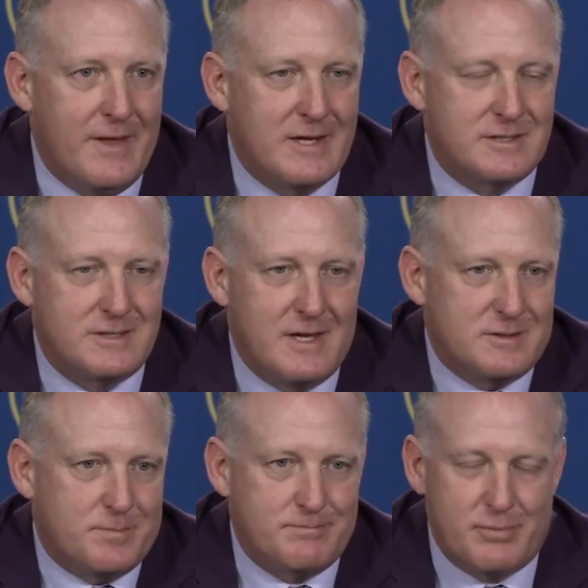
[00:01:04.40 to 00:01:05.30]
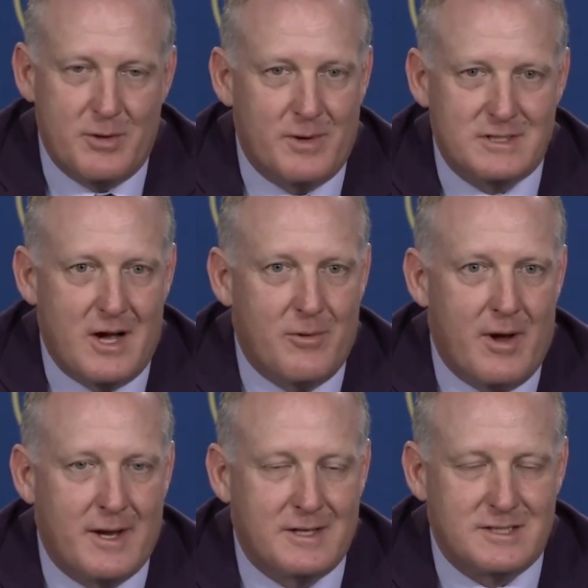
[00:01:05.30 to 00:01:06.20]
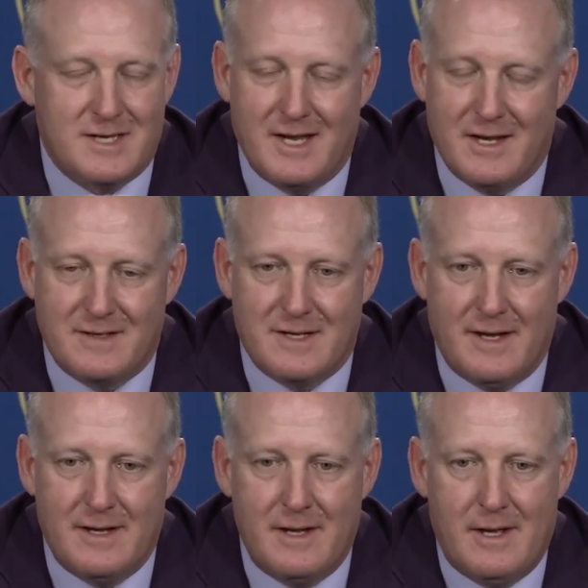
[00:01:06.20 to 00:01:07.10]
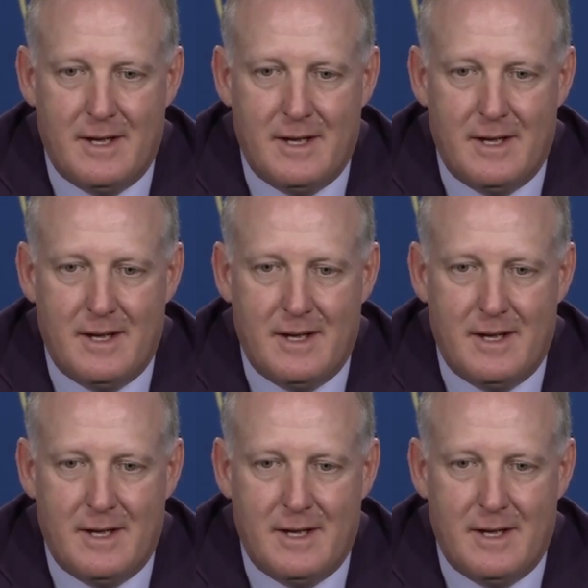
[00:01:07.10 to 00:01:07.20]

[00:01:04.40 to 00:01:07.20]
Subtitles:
and that's pretty much how I can state it.